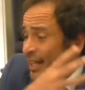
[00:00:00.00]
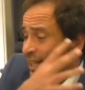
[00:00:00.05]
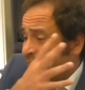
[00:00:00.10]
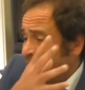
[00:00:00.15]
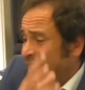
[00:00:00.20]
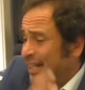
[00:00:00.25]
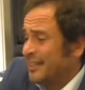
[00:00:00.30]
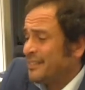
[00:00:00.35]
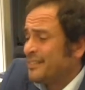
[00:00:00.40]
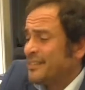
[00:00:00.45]

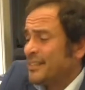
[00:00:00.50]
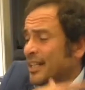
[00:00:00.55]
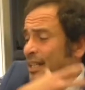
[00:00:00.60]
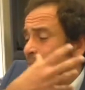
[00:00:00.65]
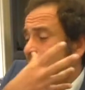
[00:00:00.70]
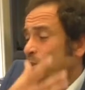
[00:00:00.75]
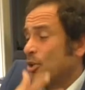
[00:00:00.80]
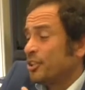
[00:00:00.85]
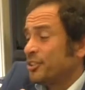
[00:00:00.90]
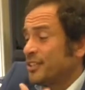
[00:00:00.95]
an
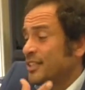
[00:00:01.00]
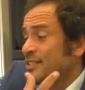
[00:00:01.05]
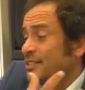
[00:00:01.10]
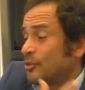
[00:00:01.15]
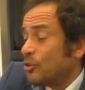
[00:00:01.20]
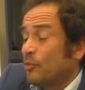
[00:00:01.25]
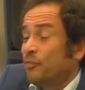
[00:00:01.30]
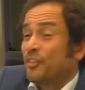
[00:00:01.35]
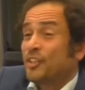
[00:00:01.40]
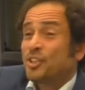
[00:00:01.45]

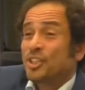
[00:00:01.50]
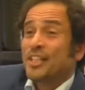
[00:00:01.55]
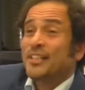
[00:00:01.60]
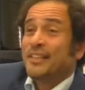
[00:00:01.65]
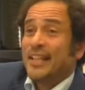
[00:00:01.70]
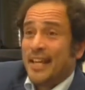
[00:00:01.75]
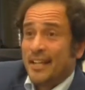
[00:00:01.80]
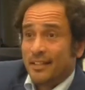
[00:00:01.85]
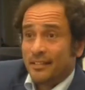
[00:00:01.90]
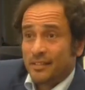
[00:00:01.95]
anti-protest official
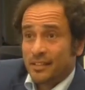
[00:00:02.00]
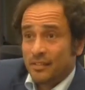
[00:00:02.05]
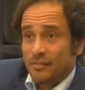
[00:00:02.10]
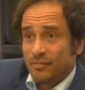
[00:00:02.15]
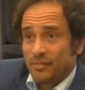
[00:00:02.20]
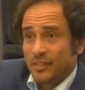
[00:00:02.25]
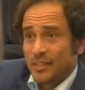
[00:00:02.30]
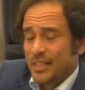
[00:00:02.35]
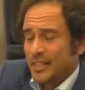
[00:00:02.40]
narrative,